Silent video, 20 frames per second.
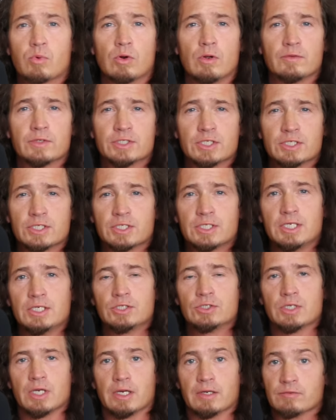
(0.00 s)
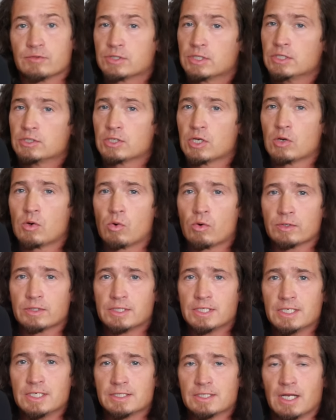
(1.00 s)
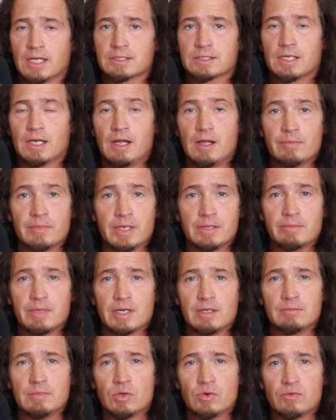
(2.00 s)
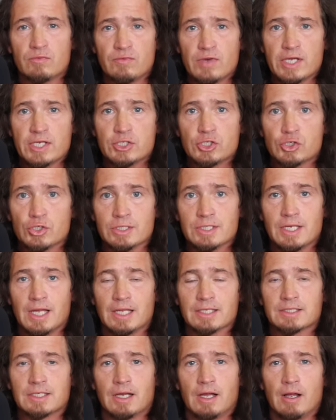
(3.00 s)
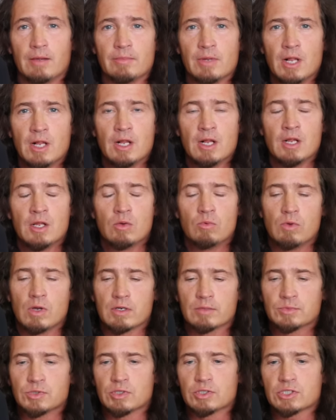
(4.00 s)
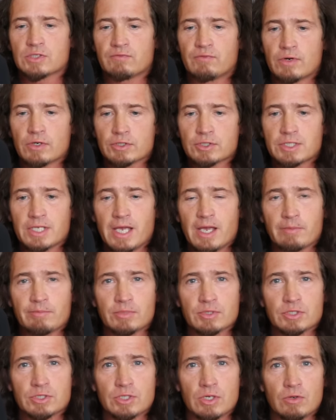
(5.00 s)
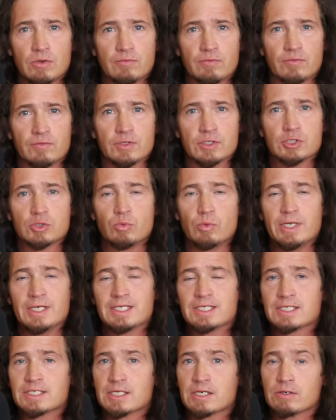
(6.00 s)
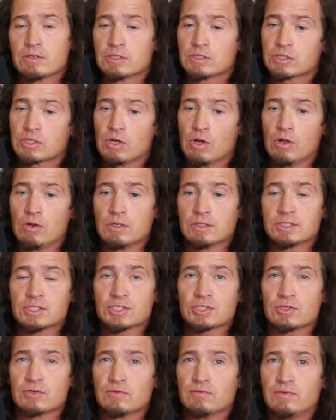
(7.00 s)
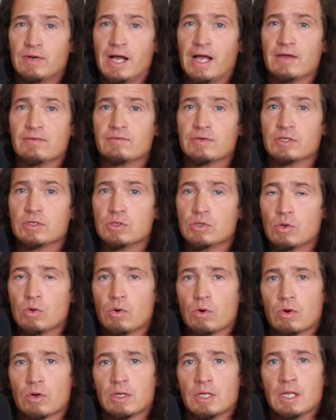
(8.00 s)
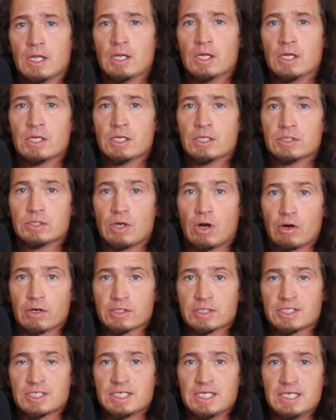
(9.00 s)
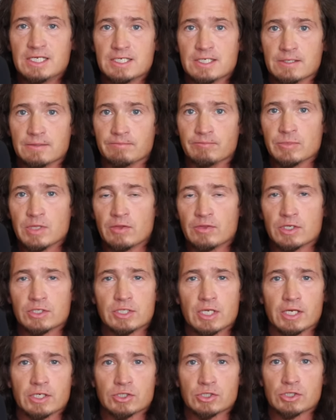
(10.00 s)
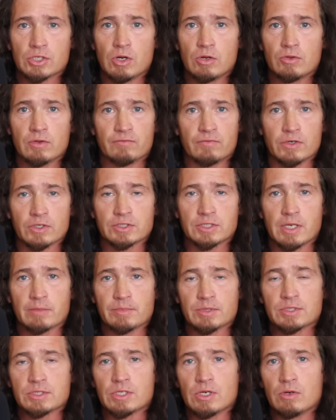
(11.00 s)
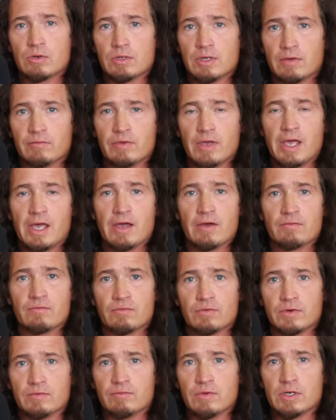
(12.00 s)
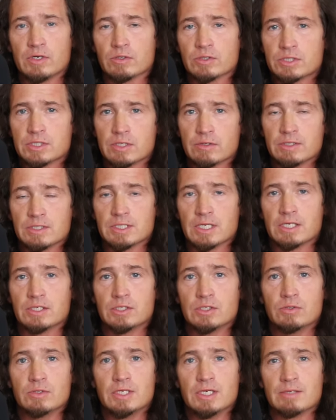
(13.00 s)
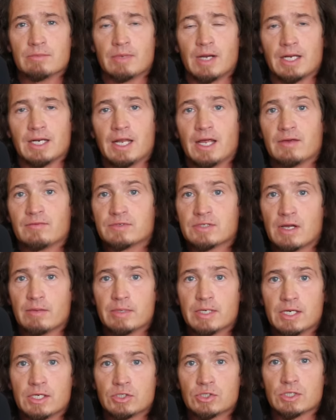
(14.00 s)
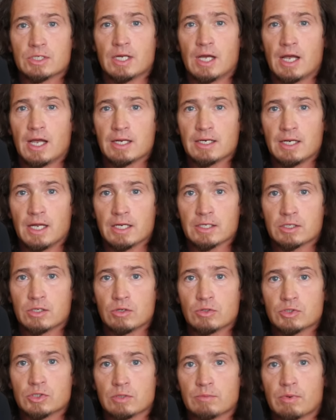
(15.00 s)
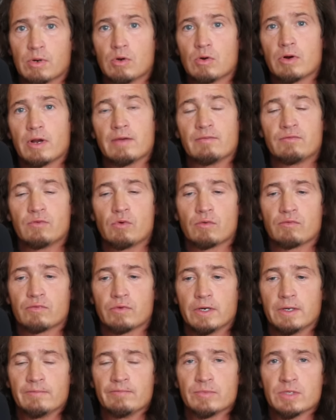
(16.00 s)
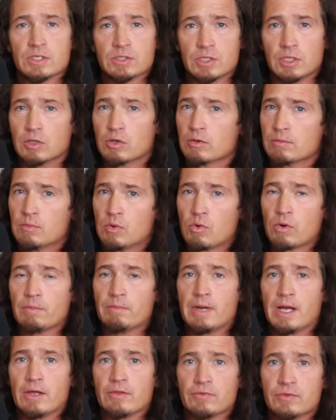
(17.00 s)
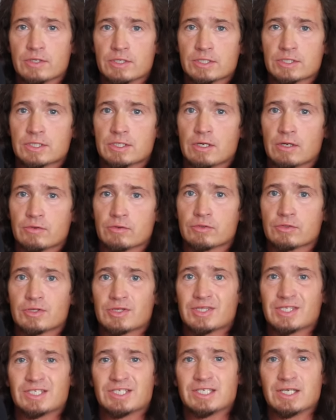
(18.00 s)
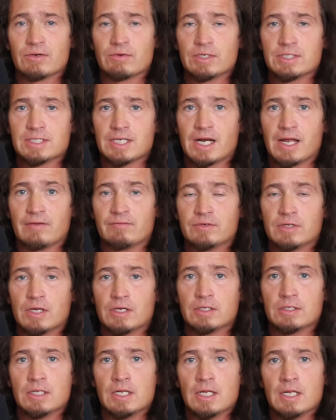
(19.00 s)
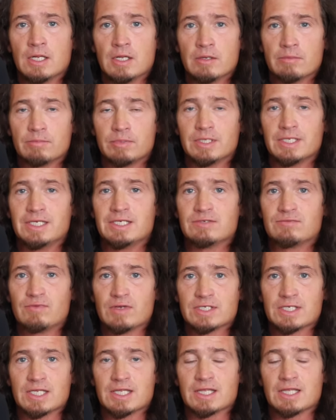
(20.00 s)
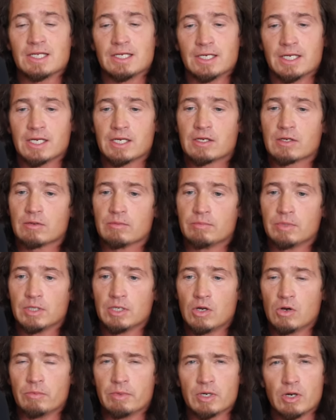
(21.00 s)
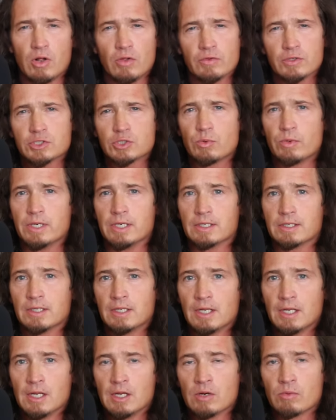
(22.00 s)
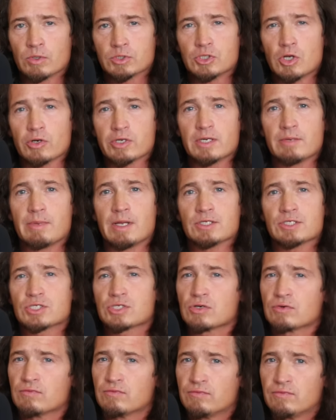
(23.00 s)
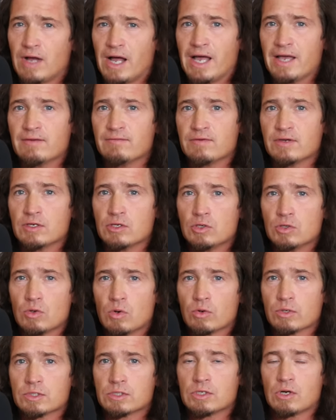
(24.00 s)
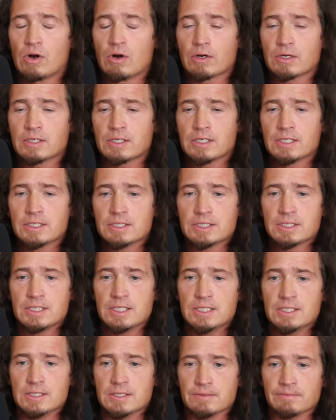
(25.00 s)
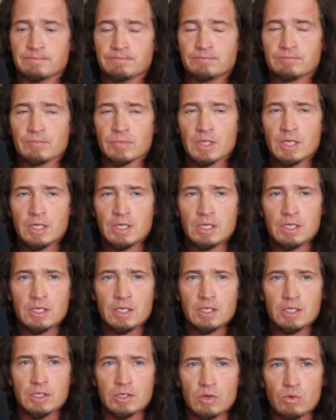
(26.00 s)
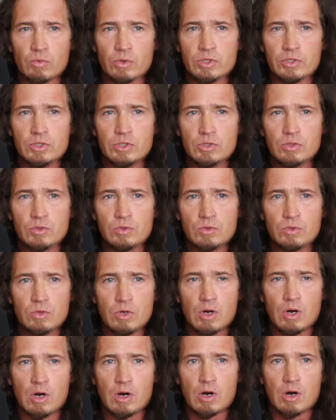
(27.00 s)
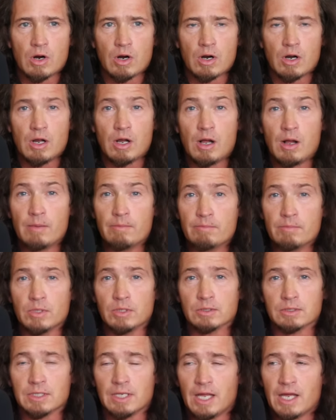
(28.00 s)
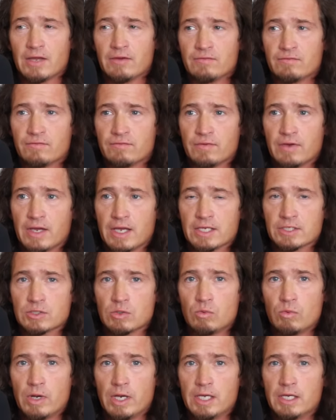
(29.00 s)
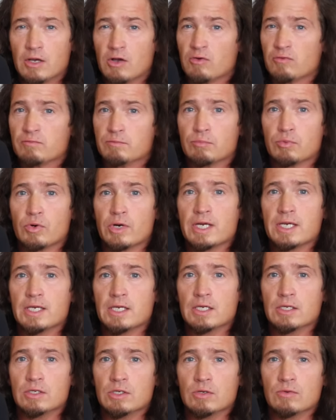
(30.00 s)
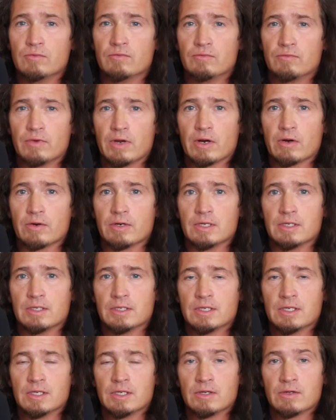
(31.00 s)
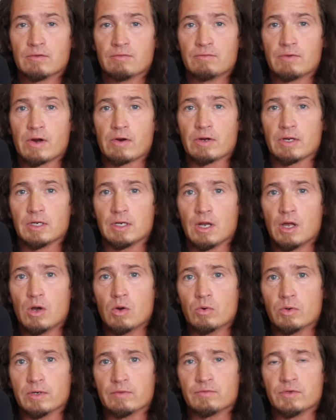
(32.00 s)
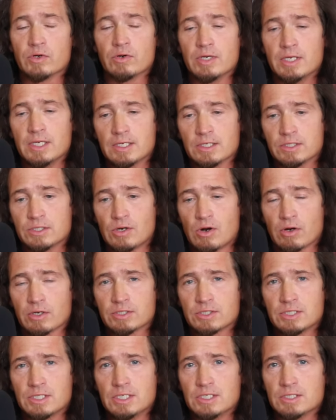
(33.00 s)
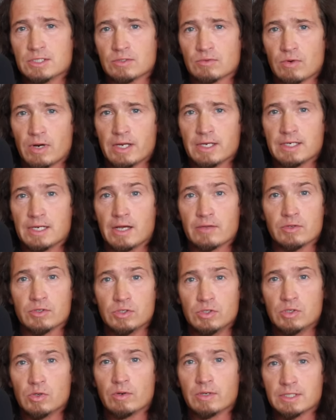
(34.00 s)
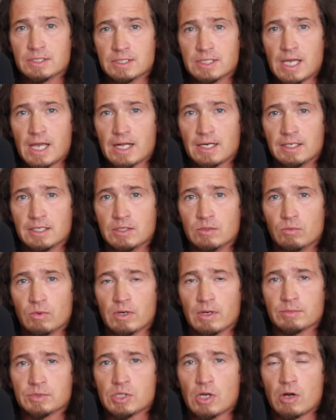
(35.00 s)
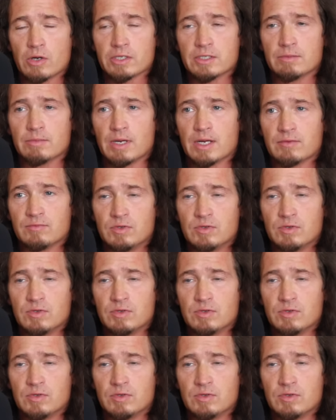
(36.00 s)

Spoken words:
World, this is CJ of CJOrtiz.com and MetalMotivation.com. Welcome to this first episode for this week's series called Surviving Your Dark Season. This I show the first episode of every video series I do in my Life Domination online coaching program for free. To learn more about this and other series that I've done, please visit the link below. But all this week, we're talking about surviving your dark season. You know, when you are humbled, life has a way of bringing you very, very low. And if you're in a dark season right now, then you know exactly what I'm talking about.